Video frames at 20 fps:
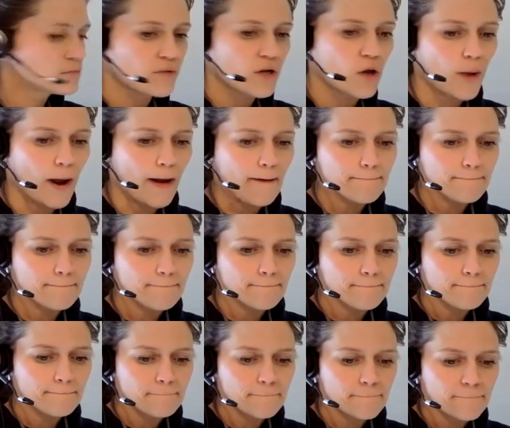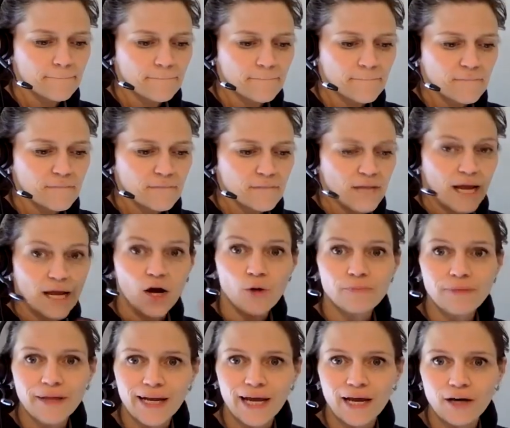Okay. I hope
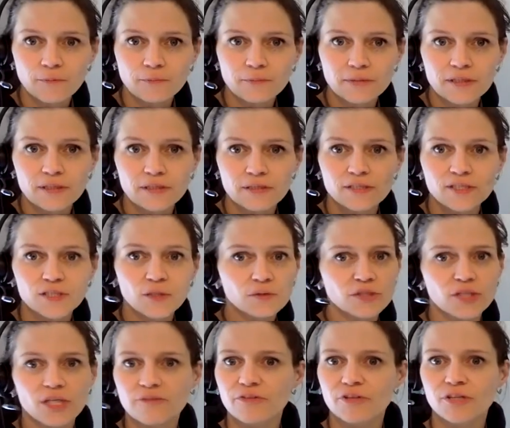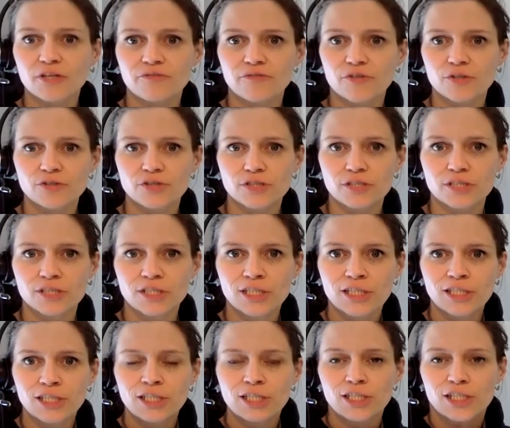that helped. So sorry for the confusion.
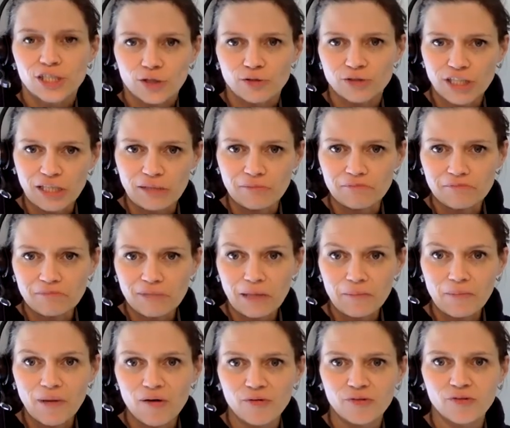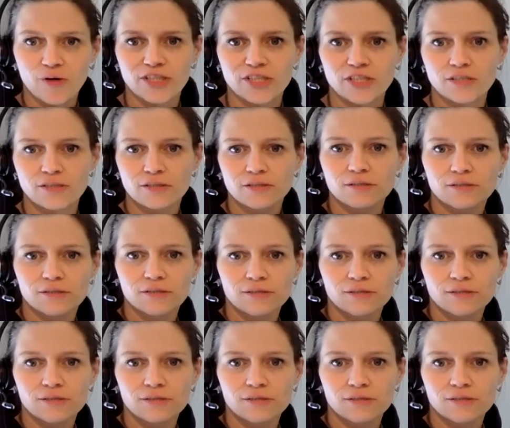Go team. Email with questions.